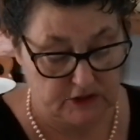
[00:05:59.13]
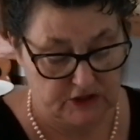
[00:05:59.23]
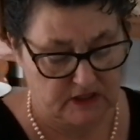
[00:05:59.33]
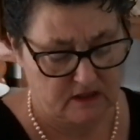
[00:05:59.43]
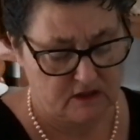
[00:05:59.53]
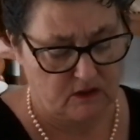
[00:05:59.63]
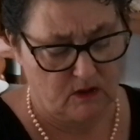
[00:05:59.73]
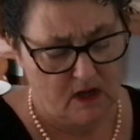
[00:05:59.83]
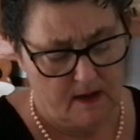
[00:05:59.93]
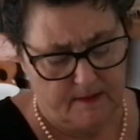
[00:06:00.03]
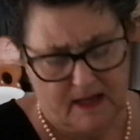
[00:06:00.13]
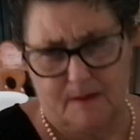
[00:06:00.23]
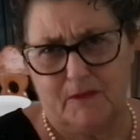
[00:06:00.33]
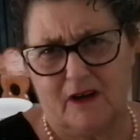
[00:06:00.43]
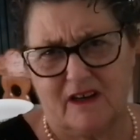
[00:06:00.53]
of sugar. So
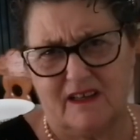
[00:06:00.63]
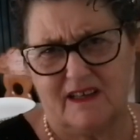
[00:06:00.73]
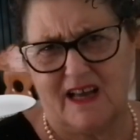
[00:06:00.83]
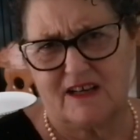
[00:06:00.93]
I'm not gonna